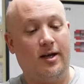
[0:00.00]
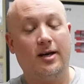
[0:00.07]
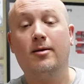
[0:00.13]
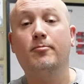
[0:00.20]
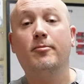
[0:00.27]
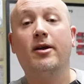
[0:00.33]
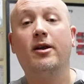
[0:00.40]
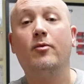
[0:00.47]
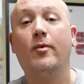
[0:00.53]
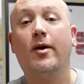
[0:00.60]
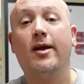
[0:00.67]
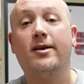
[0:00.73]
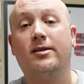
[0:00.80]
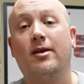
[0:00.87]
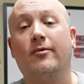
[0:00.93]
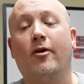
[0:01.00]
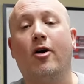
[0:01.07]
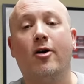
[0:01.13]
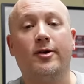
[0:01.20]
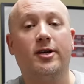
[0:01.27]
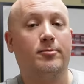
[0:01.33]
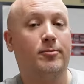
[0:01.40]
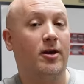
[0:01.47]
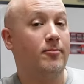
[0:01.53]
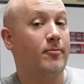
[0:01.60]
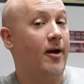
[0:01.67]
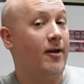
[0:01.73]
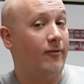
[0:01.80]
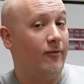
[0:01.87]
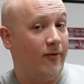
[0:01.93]
and in many ways they've always been
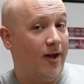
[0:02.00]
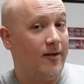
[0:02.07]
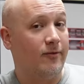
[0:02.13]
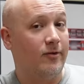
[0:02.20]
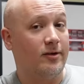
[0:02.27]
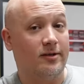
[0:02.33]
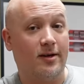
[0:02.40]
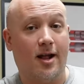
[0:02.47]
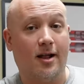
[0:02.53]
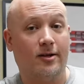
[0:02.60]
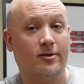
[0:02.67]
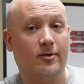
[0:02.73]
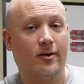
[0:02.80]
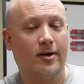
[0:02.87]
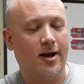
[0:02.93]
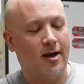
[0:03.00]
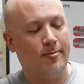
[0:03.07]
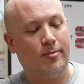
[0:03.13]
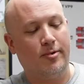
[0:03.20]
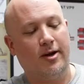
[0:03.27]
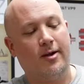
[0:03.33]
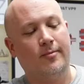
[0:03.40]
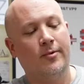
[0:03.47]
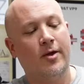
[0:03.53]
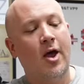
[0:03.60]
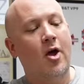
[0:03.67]
my favorite silencer company.